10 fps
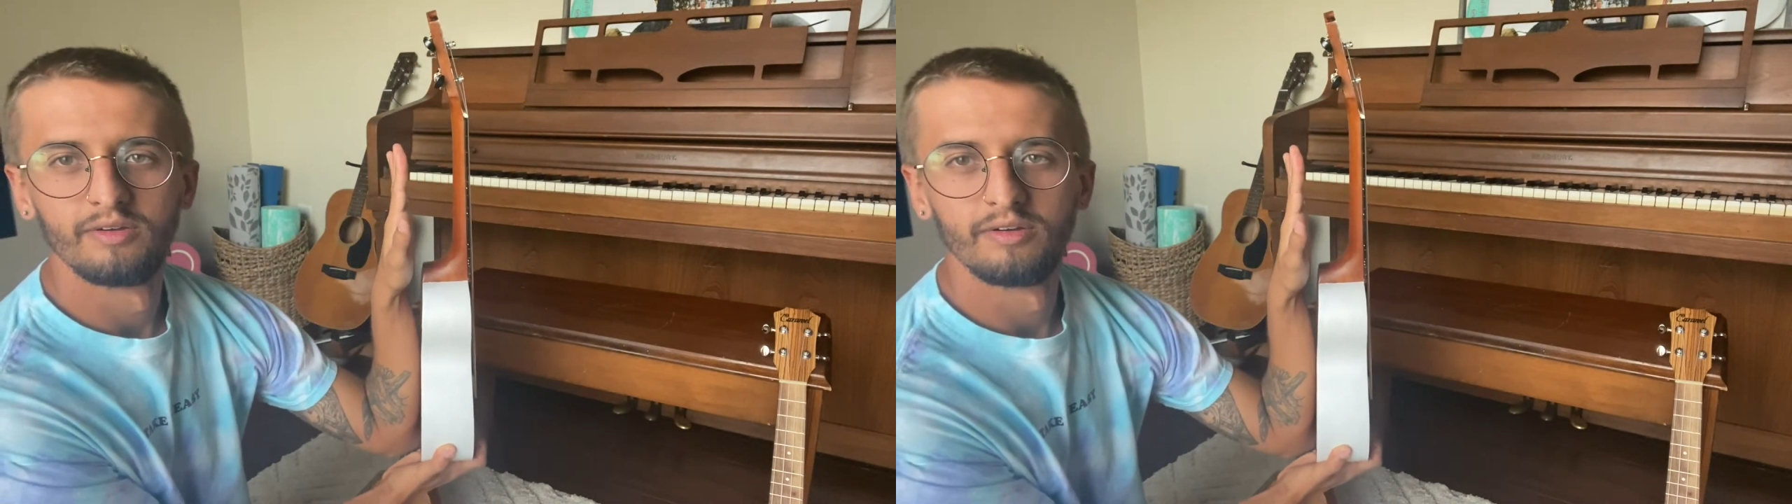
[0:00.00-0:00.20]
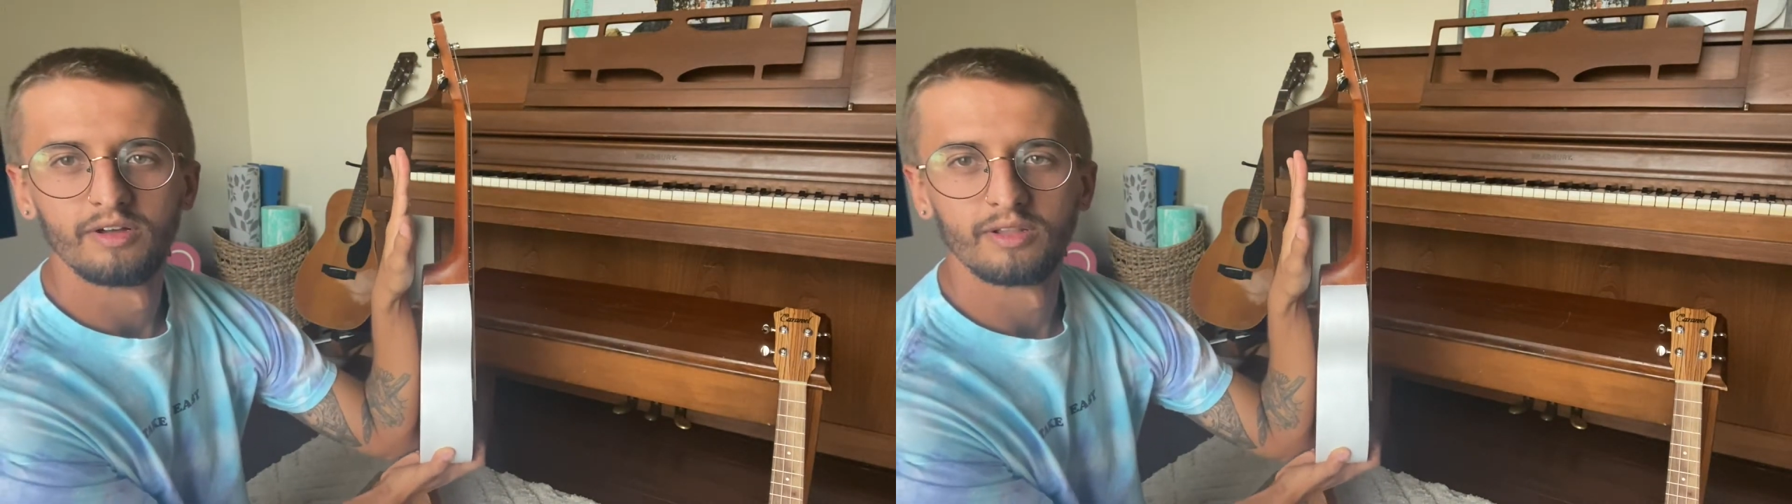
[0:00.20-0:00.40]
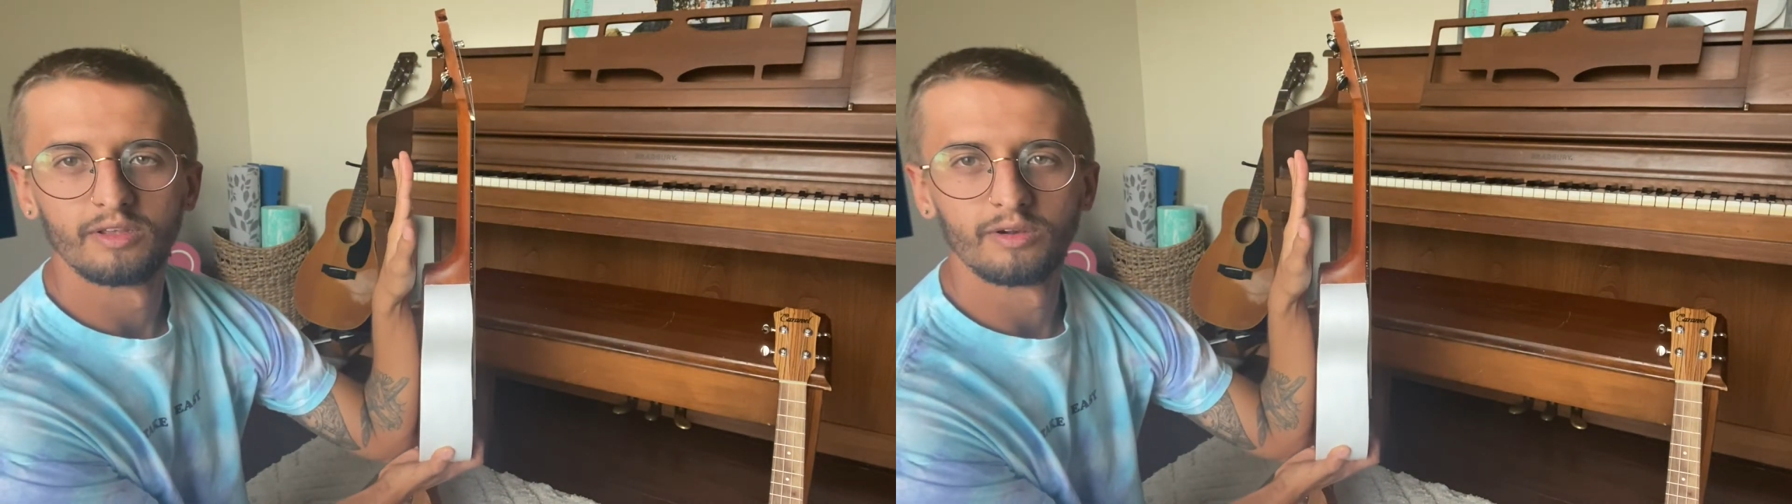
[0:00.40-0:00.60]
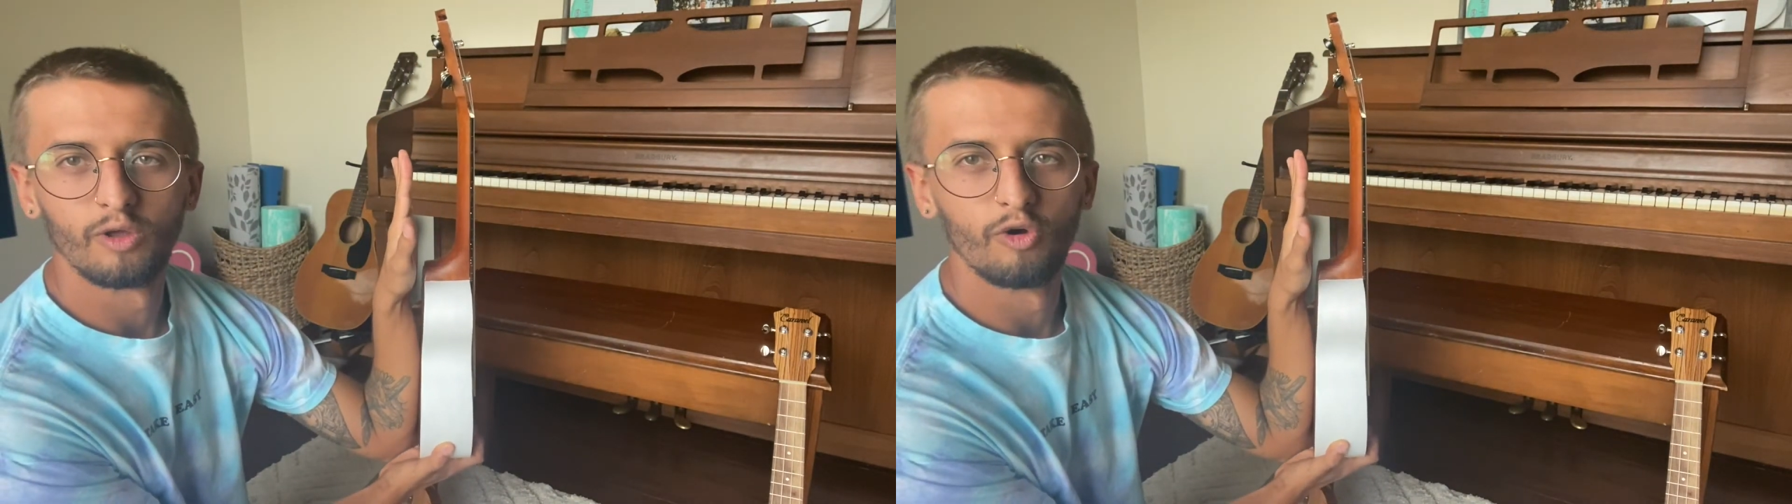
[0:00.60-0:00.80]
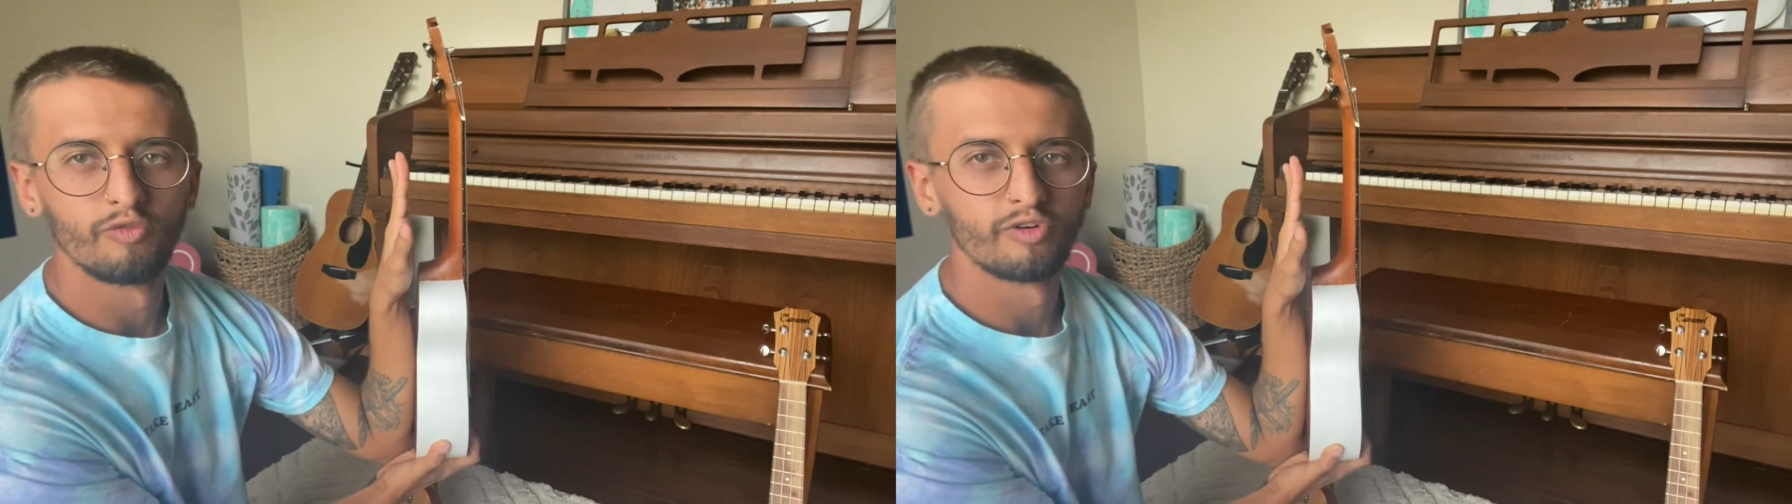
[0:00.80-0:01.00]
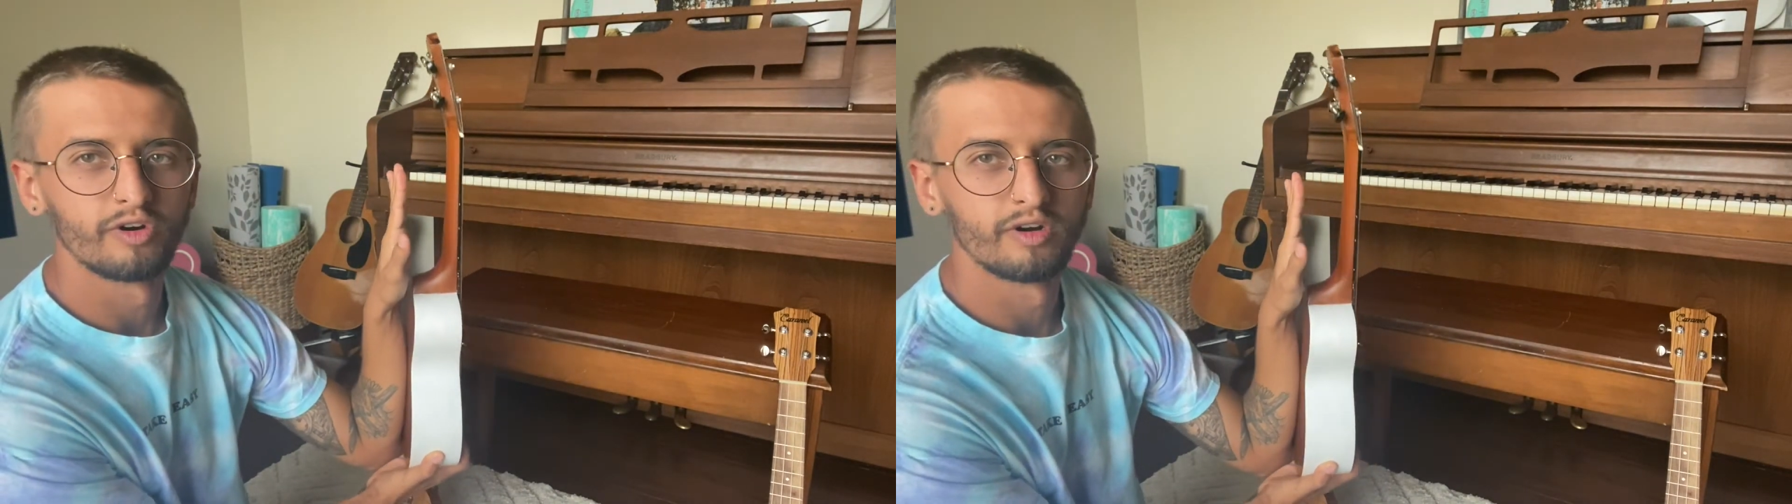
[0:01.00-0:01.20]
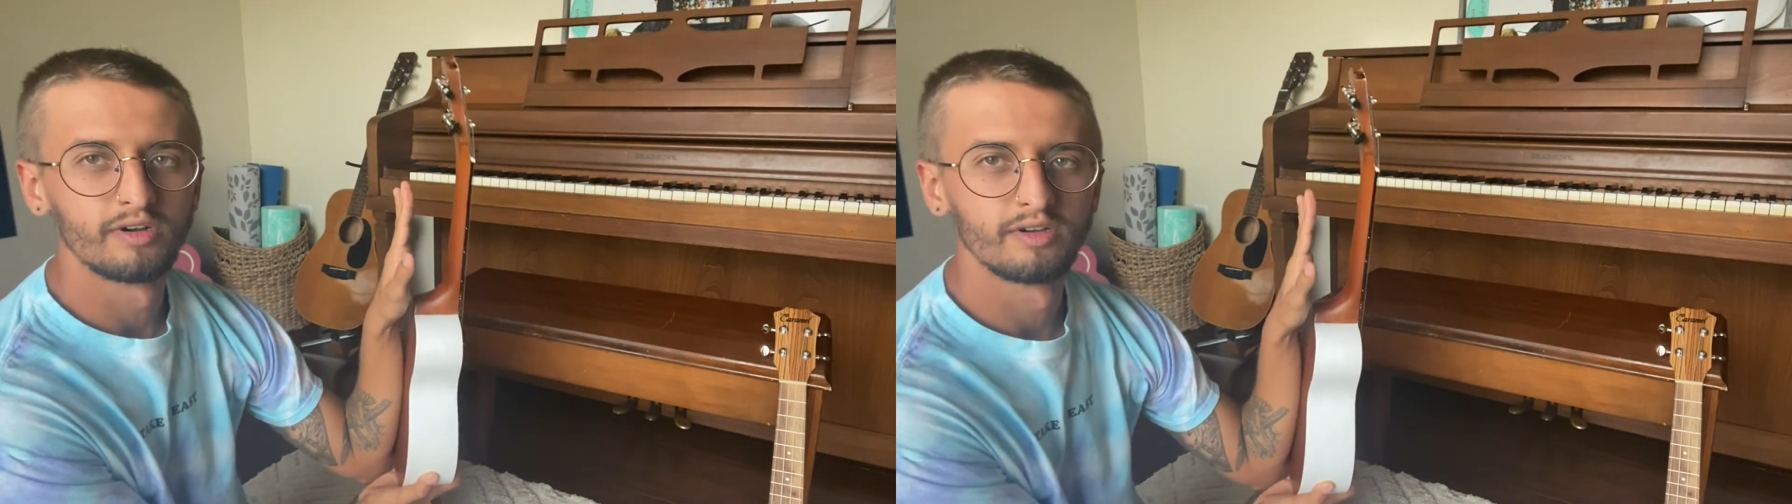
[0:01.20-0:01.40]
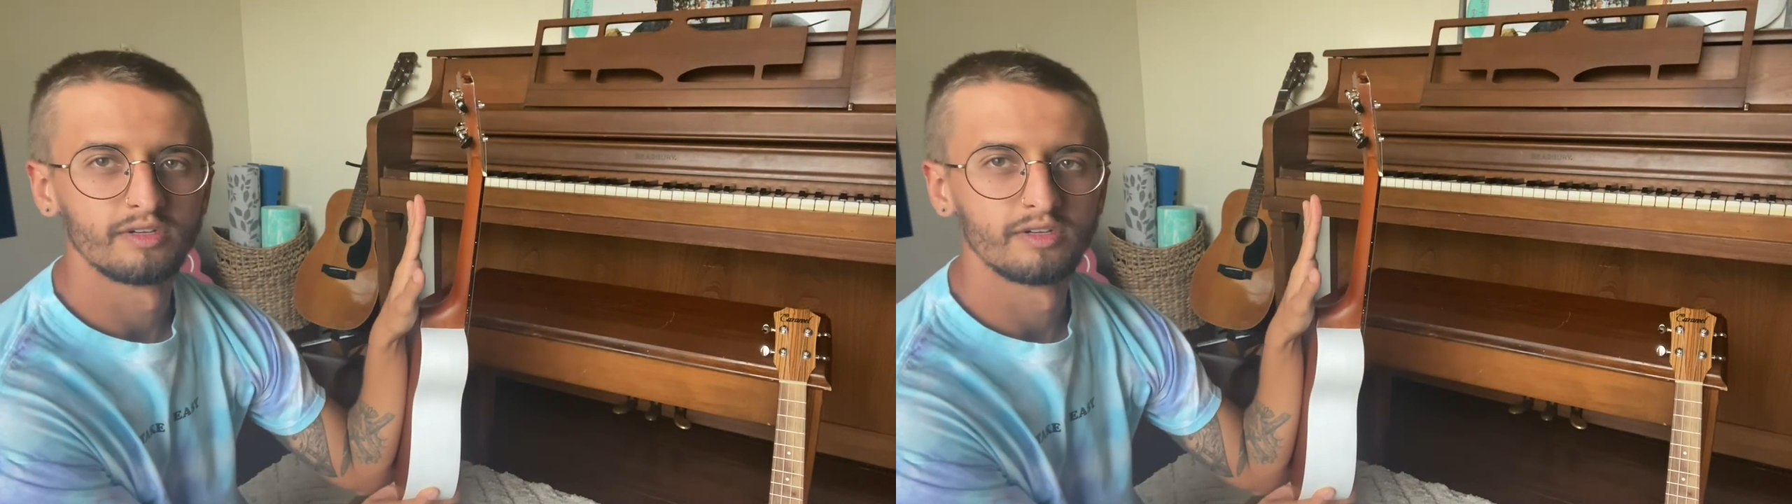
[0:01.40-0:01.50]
a little over